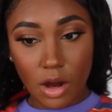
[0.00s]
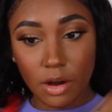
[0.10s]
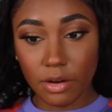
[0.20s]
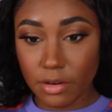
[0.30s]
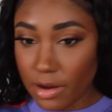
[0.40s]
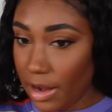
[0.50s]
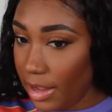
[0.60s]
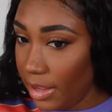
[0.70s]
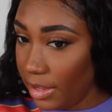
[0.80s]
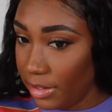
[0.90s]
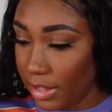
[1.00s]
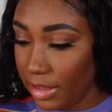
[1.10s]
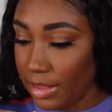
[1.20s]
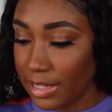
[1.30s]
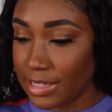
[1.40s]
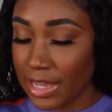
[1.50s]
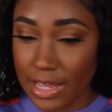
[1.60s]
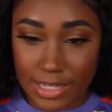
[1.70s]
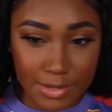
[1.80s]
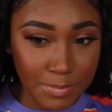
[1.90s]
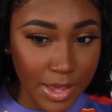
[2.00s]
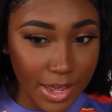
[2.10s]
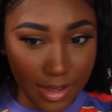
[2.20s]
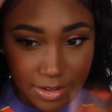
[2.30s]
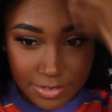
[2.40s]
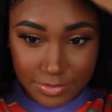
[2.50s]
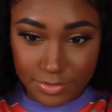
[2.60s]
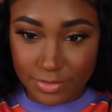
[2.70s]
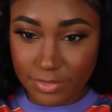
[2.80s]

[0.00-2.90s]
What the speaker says: All right, it looks good to me.